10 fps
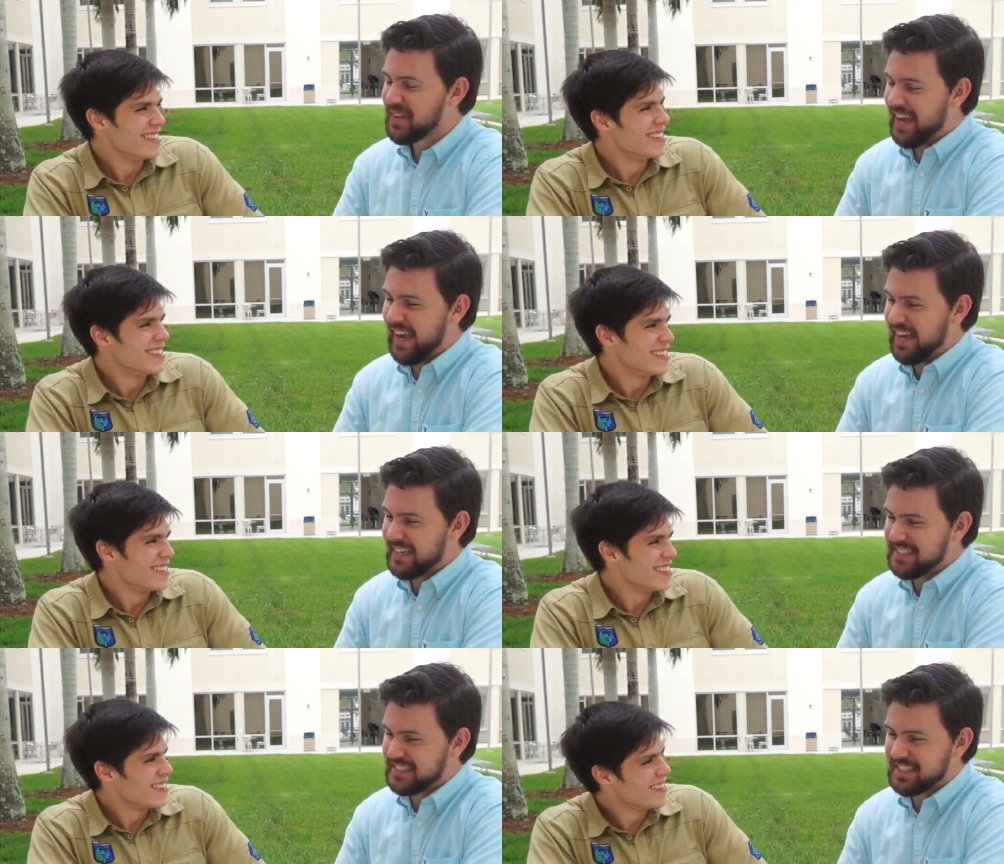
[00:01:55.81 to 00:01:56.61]

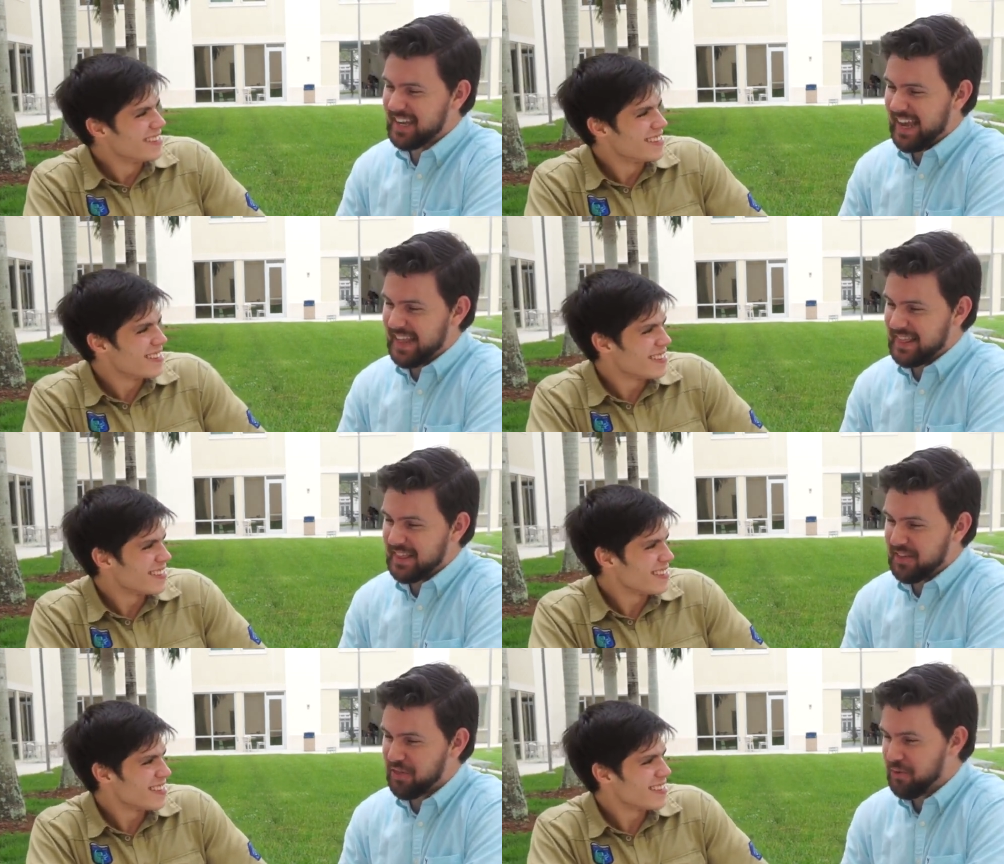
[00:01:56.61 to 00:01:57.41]
Speaker 1: And and
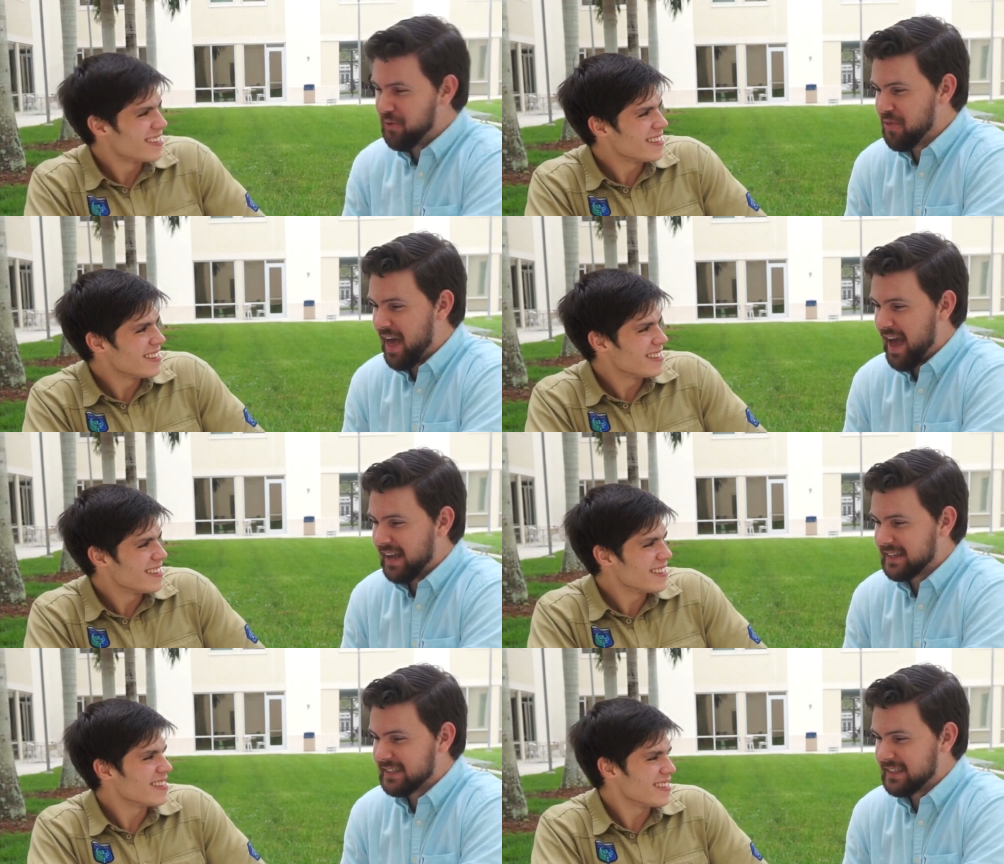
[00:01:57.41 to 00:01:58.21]
through
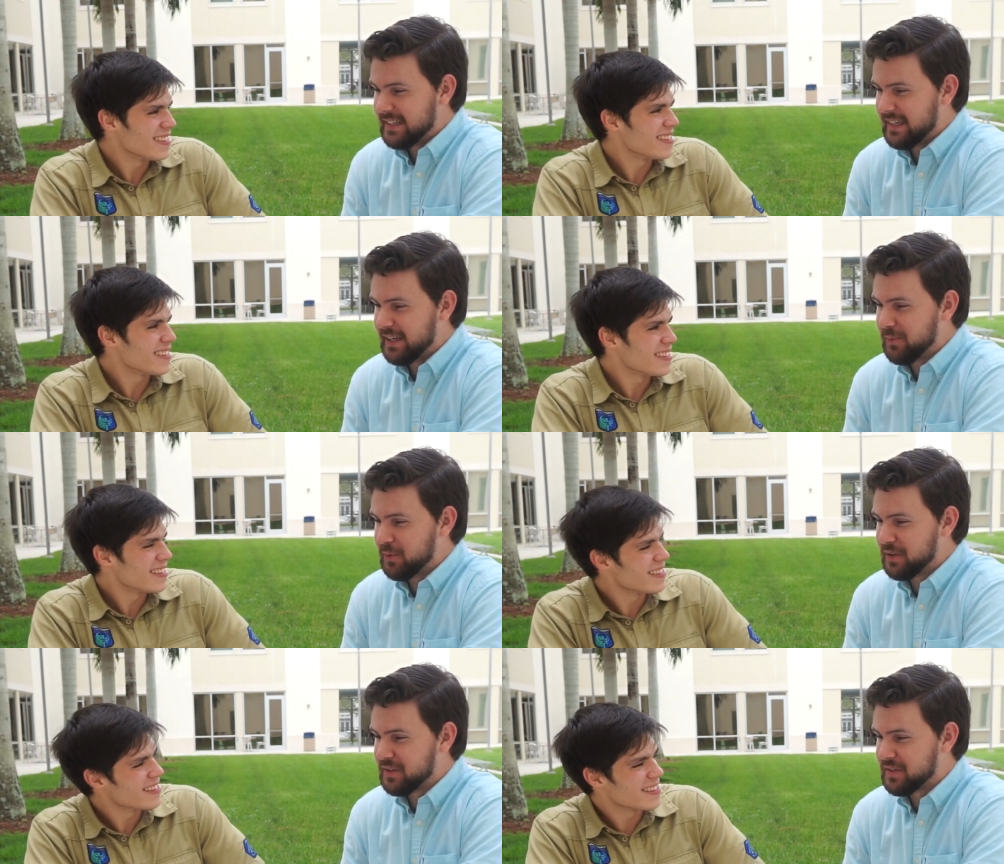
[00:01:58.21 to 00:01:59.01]
that, it
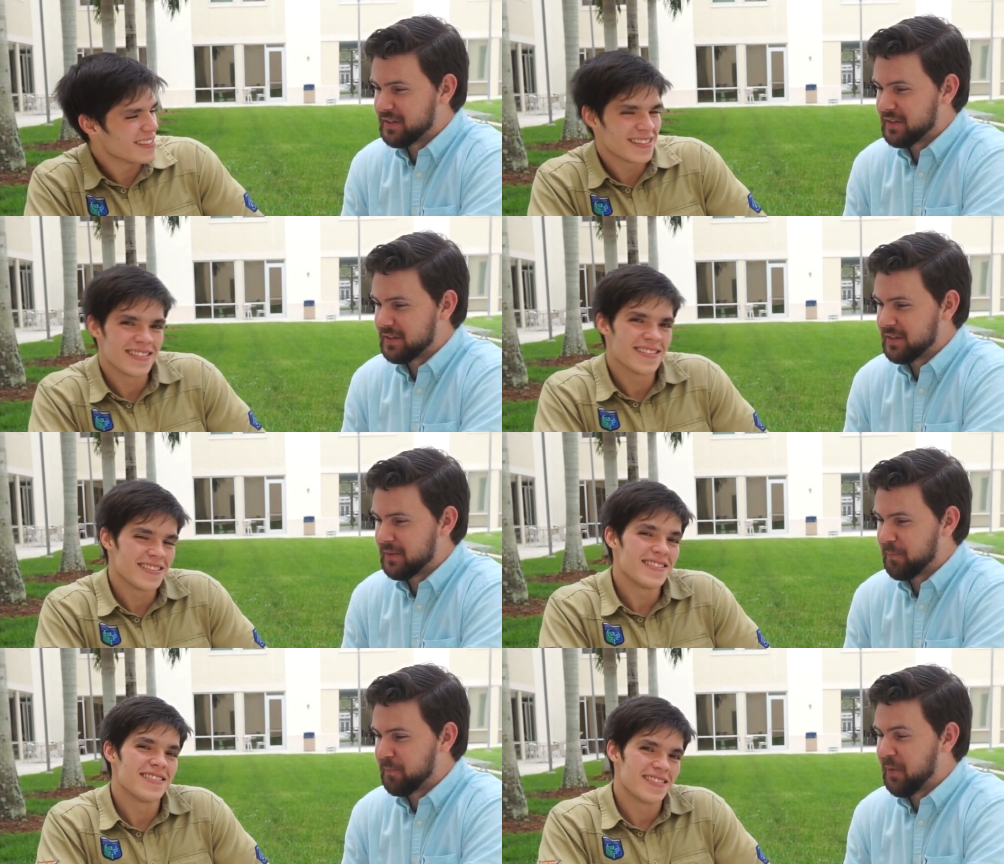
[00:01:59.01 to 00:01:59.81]
was,
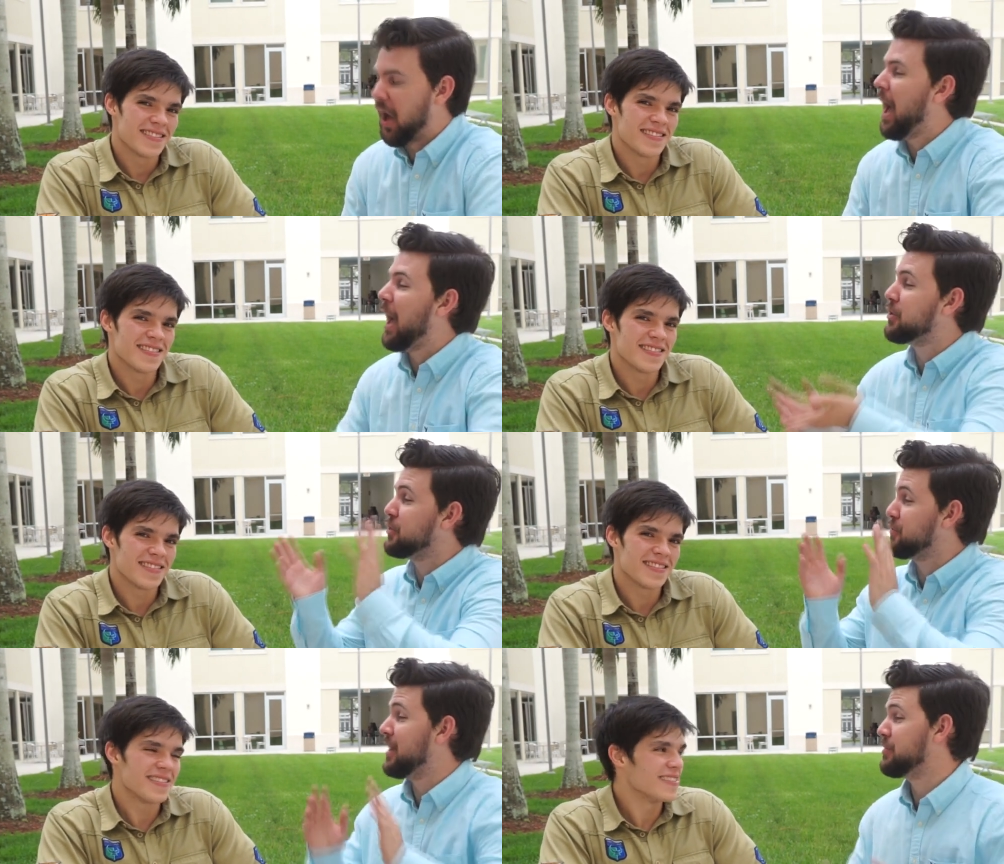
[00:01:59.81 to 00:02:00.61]
I could
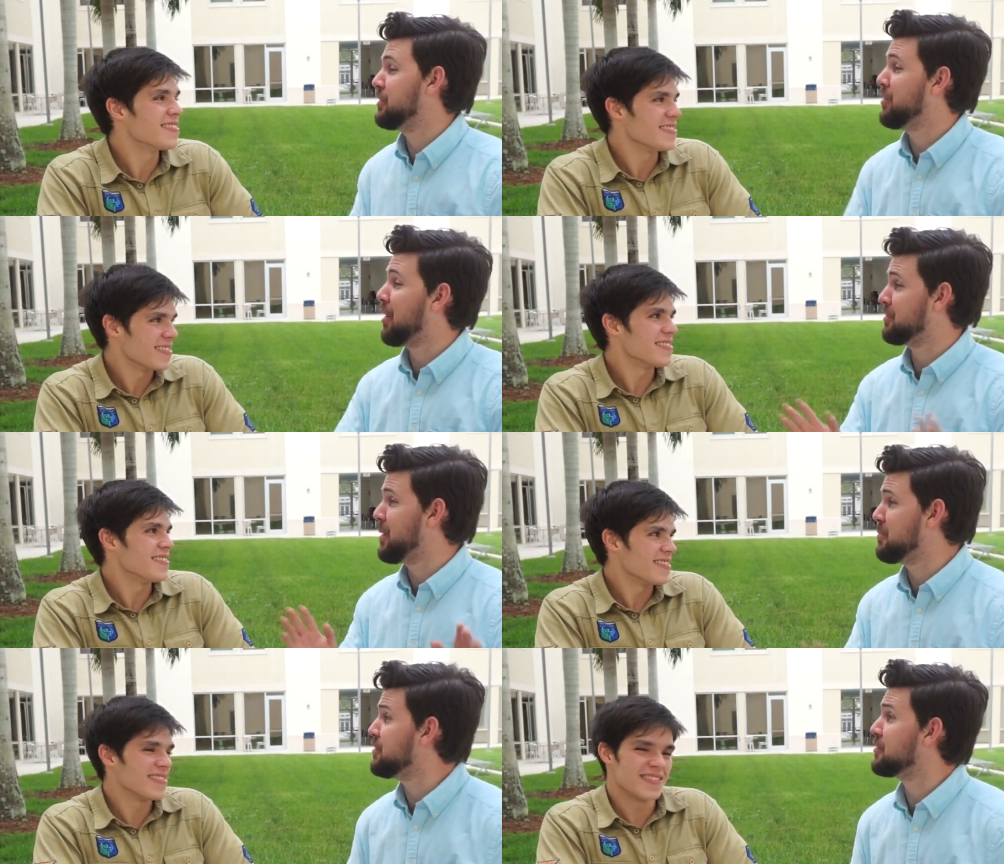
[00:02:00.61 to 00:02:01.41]
have sat there and talked
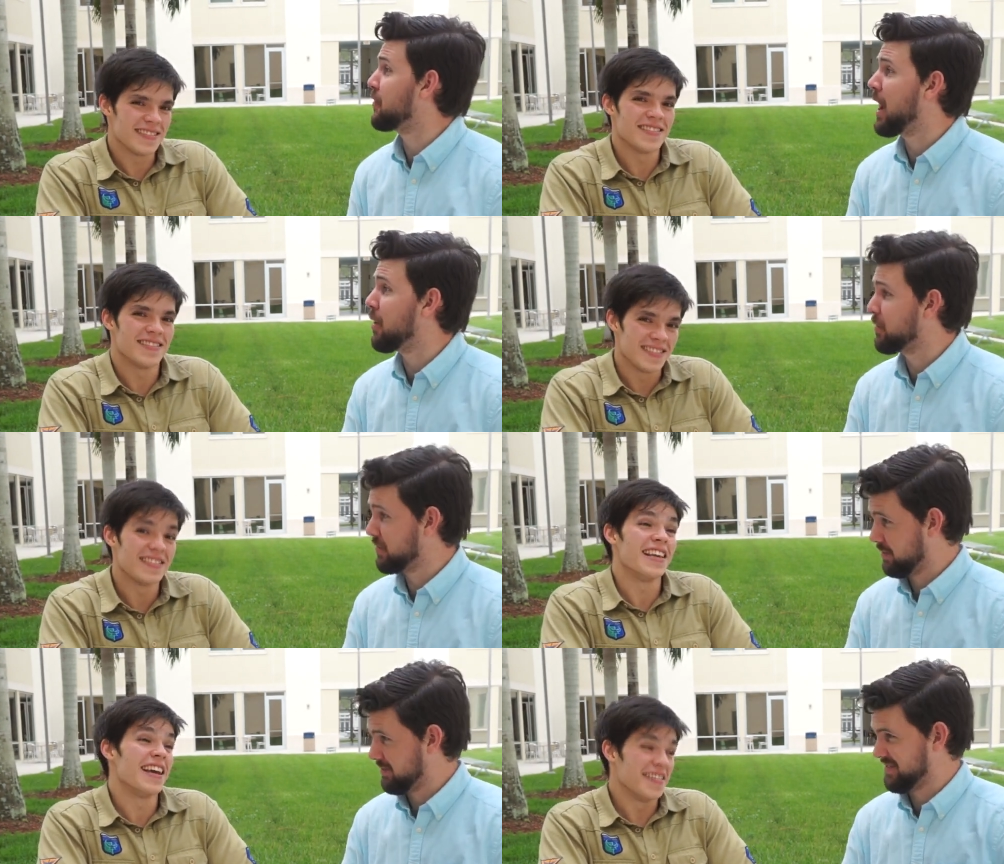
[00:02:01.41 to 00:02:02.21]
about music for
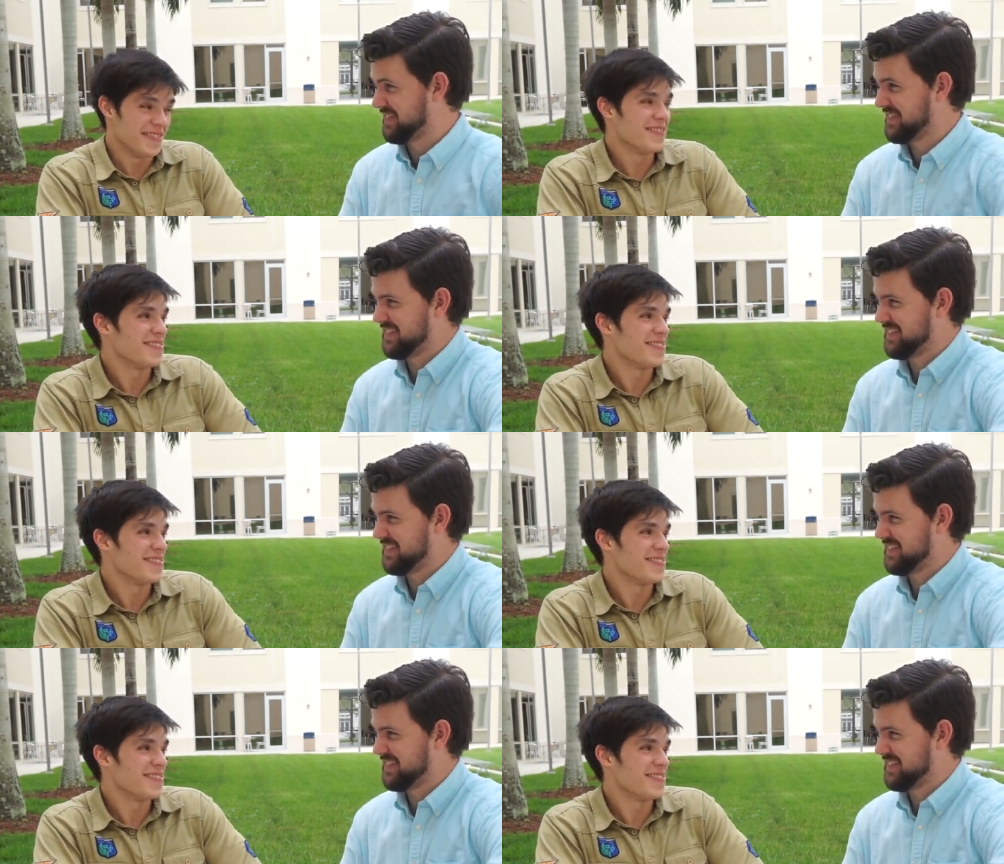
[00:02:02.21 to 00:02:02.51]
hours. Yeah.